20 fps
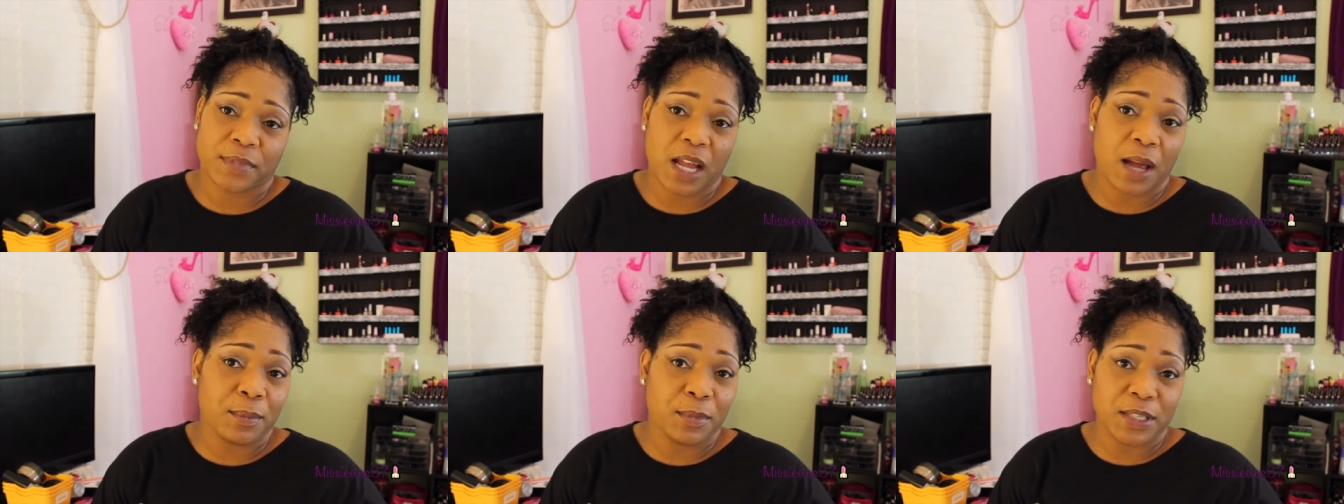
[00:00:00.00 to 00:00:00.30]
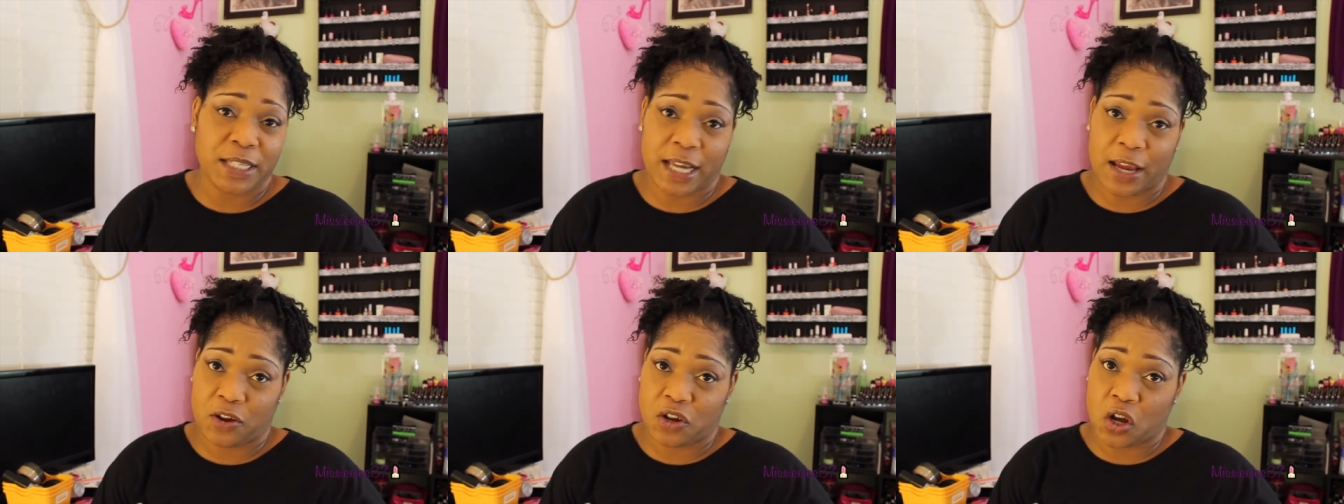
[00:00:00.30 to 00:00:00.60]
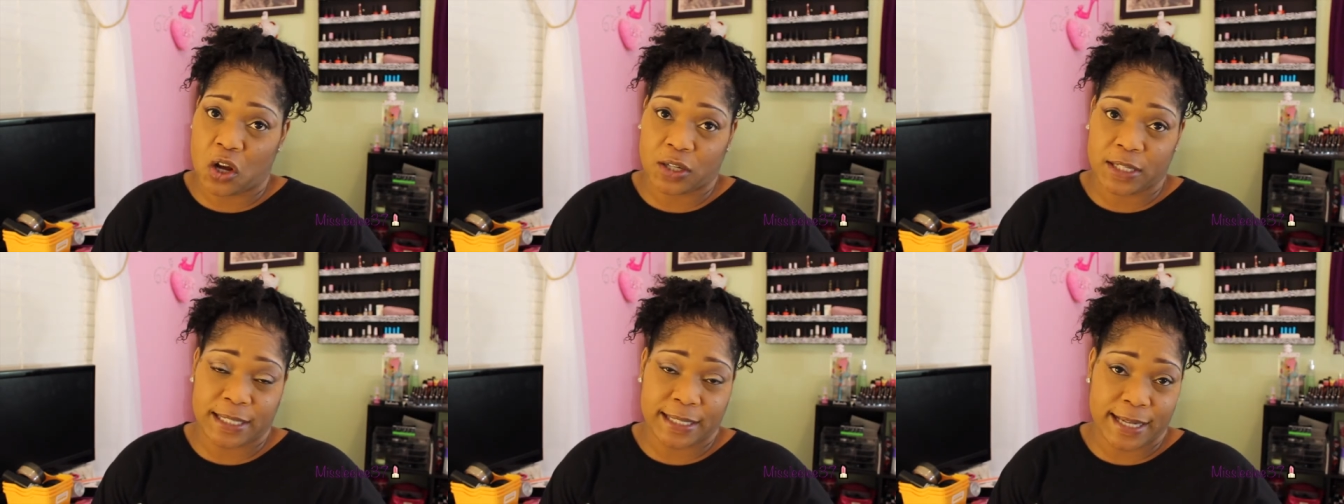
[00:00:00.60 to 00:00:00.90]
I'm going to tell
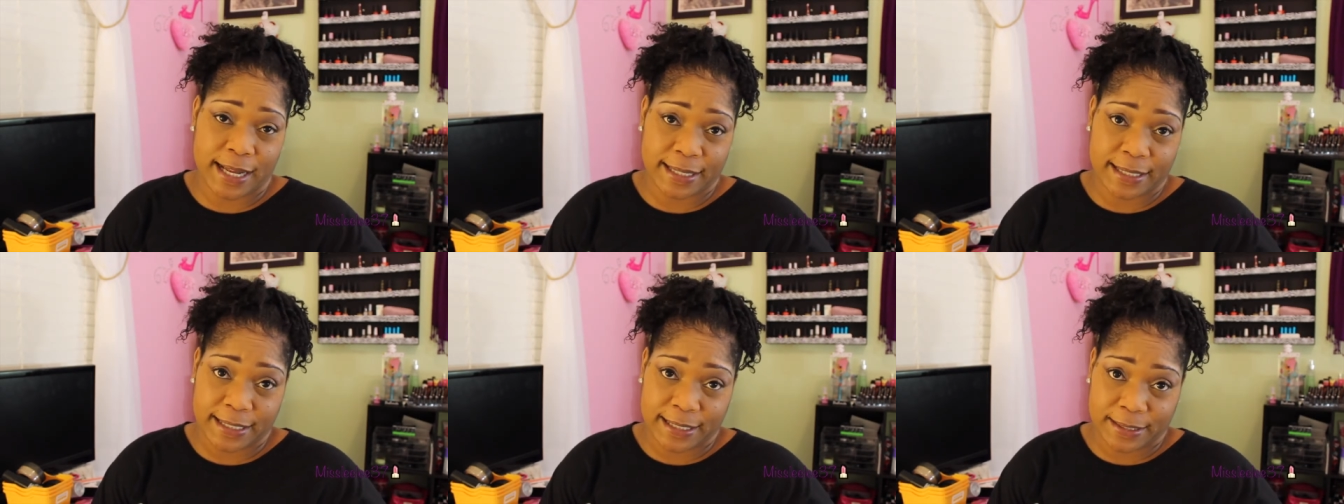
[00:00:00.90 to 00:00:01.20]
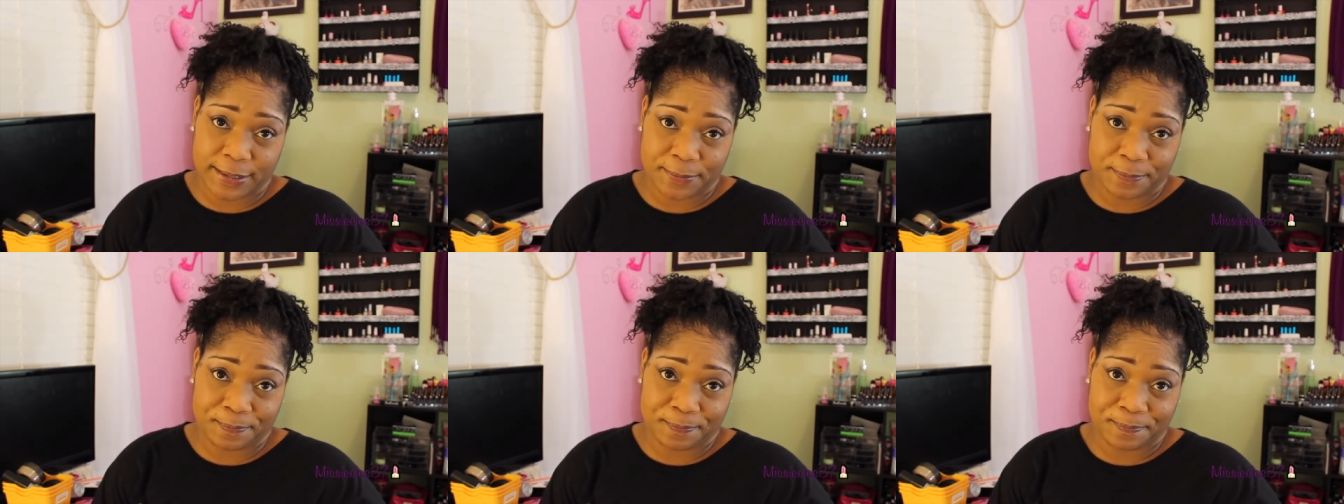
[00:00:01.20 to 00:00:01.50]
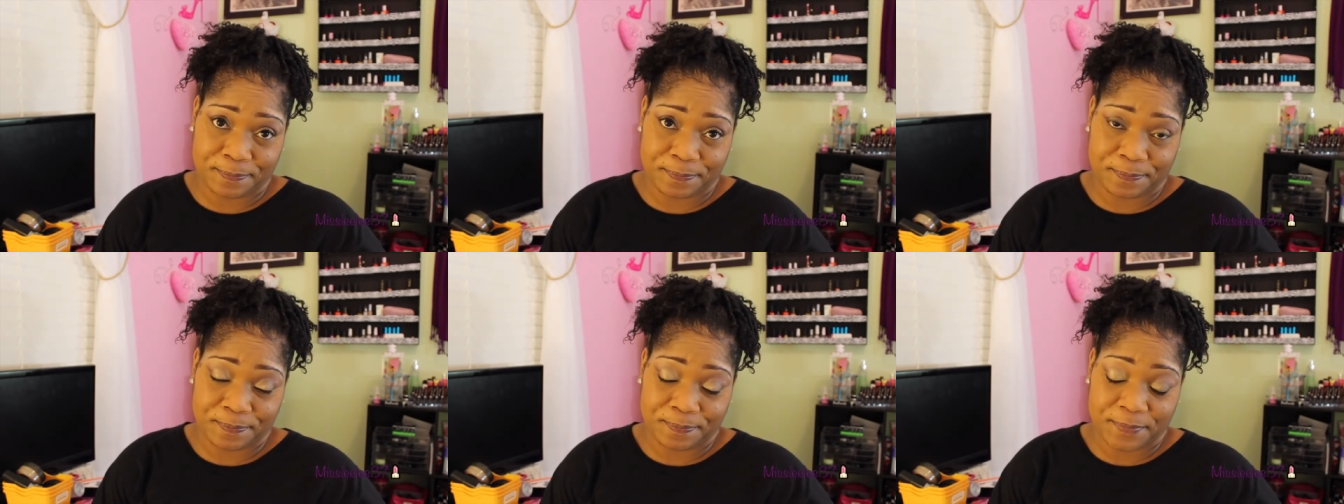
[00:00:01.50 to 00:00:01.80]
y'all just like this.
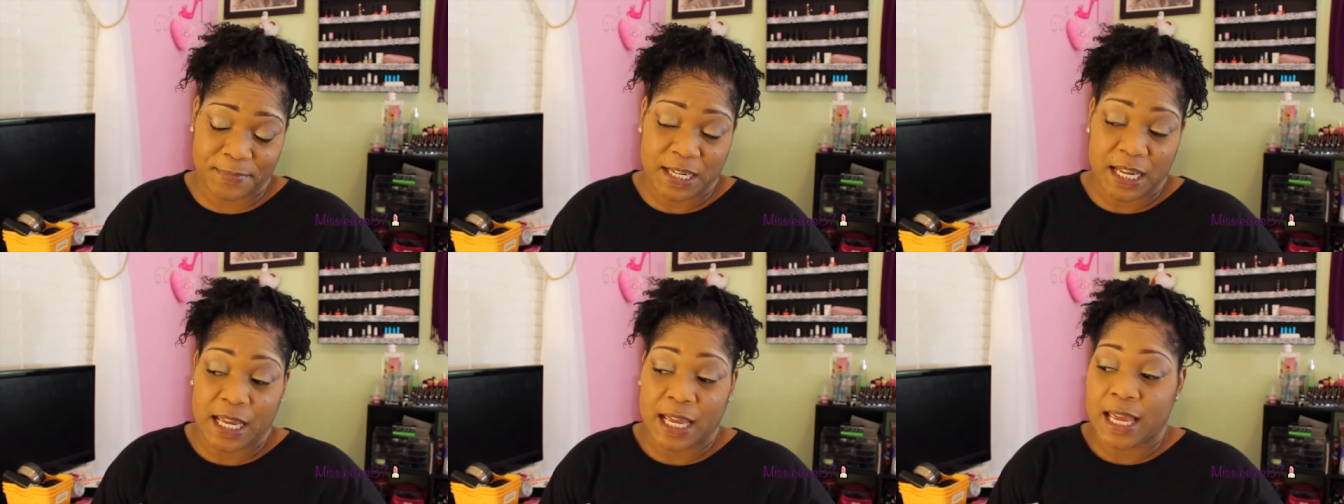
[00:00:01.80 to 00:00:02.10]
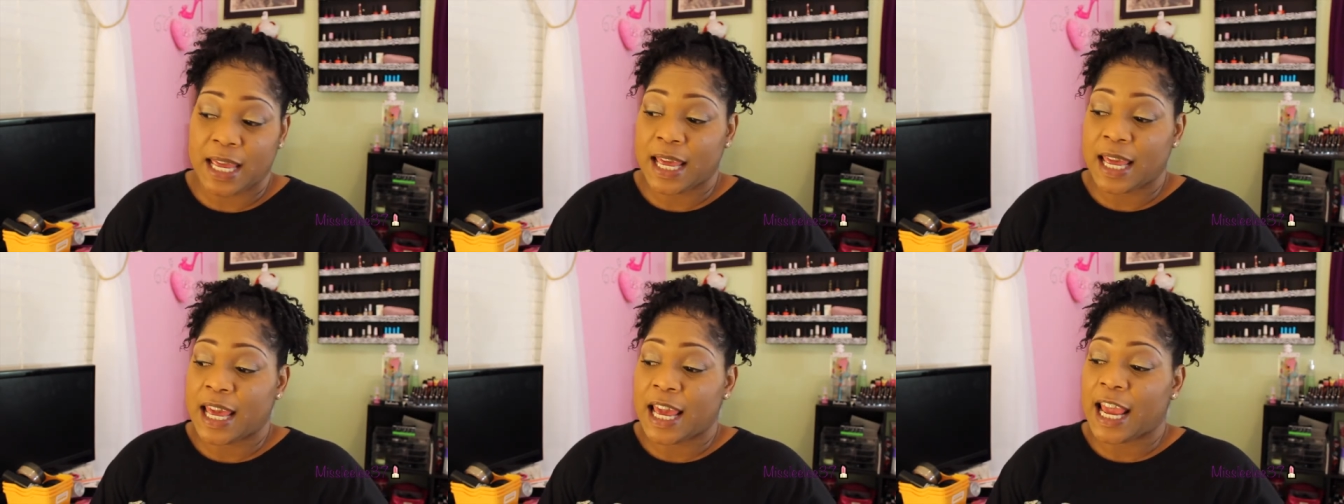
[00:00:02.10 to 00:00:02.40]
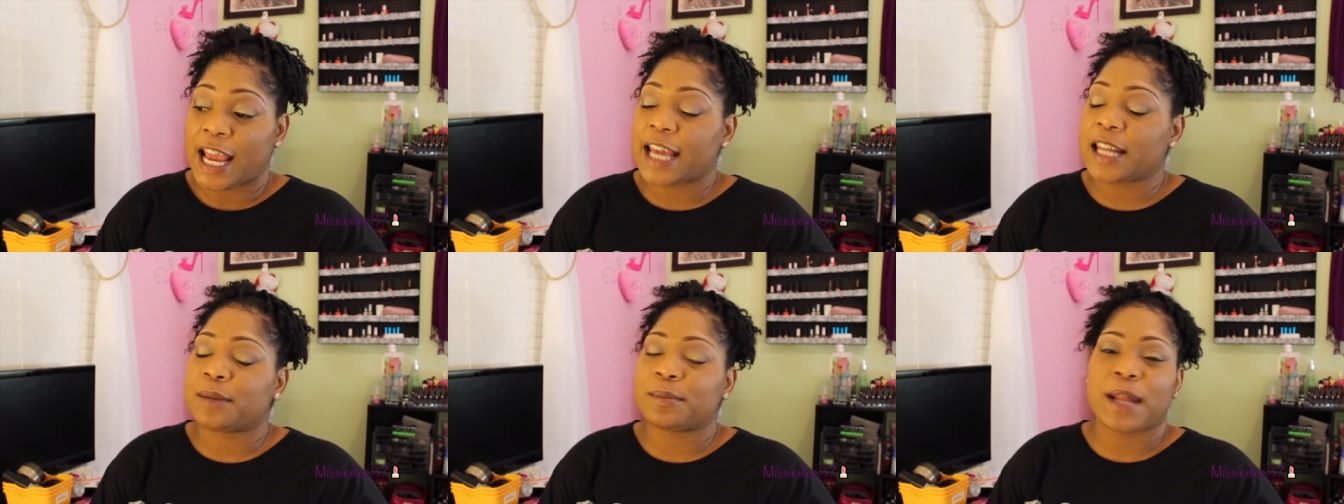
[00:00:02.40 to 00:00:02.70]

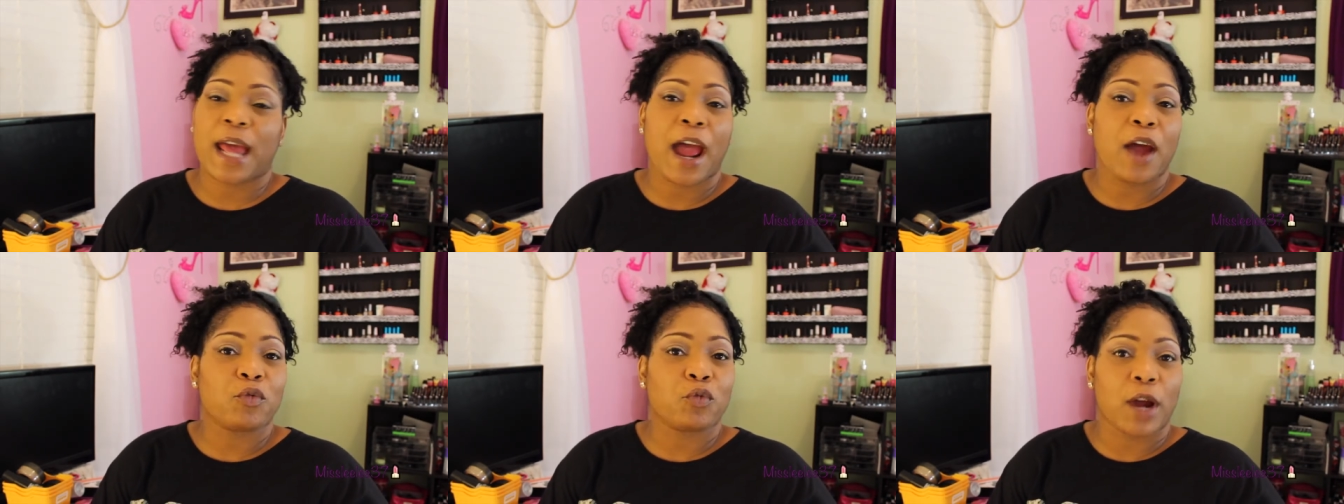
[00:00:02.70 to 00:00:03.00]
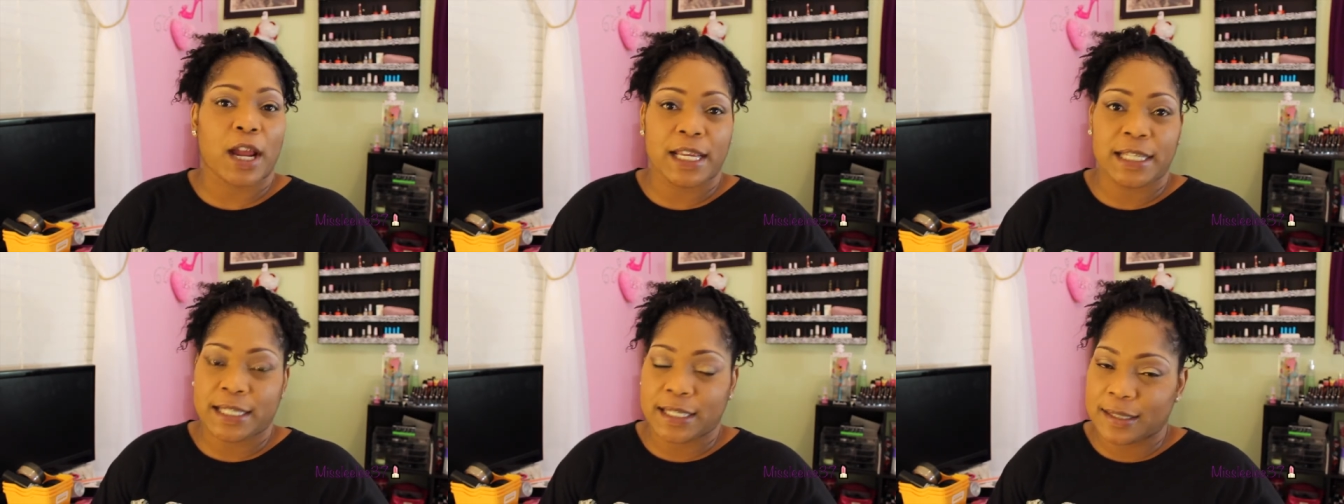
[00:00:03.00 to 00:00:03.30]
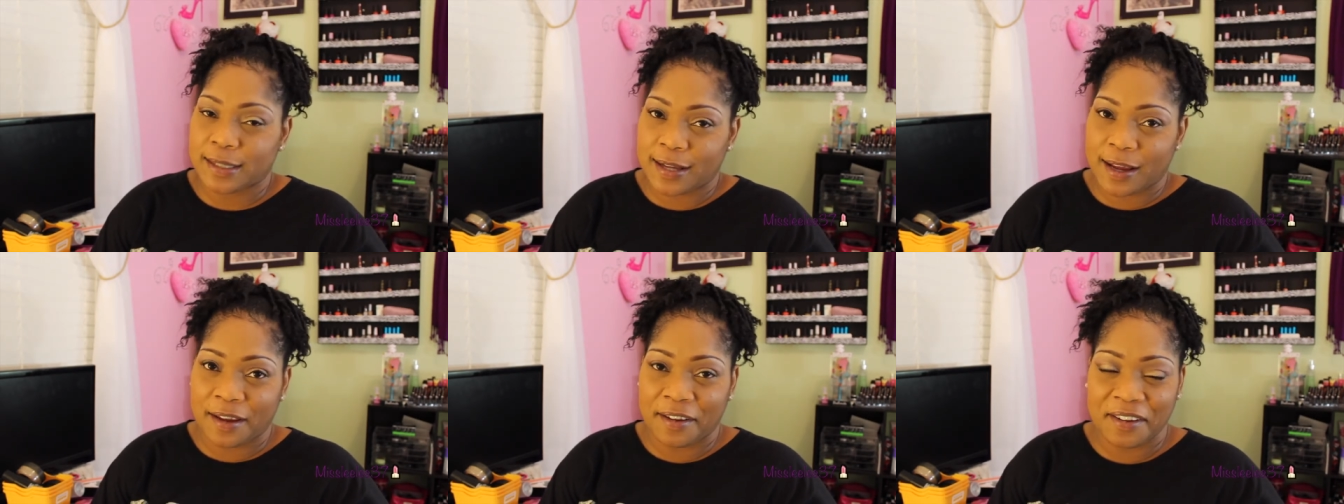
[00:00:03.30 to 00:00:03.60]
And I'm not
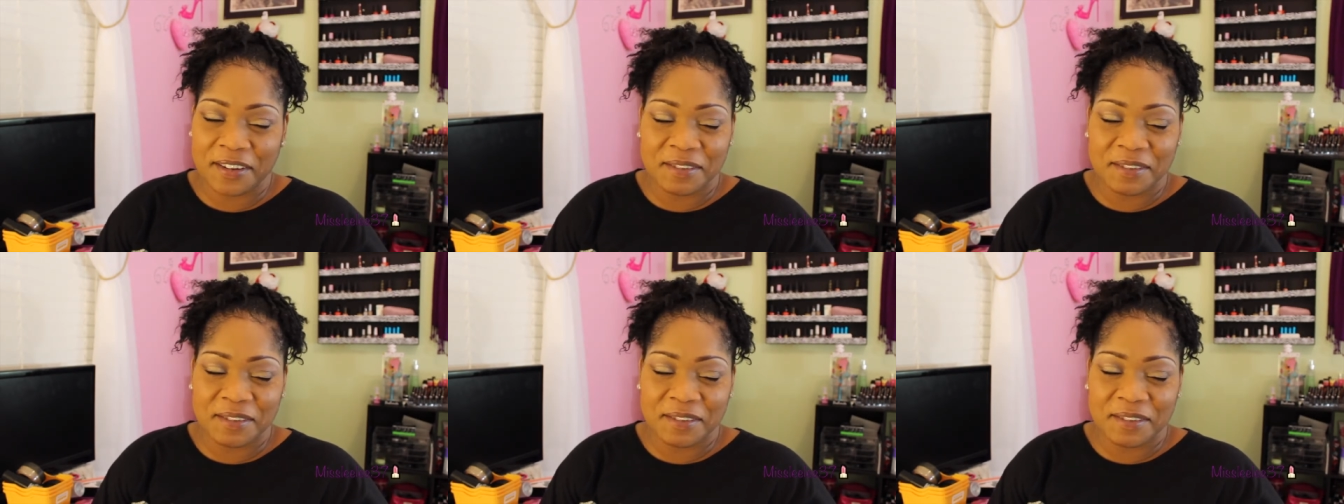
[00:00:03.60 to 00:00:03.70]
racist.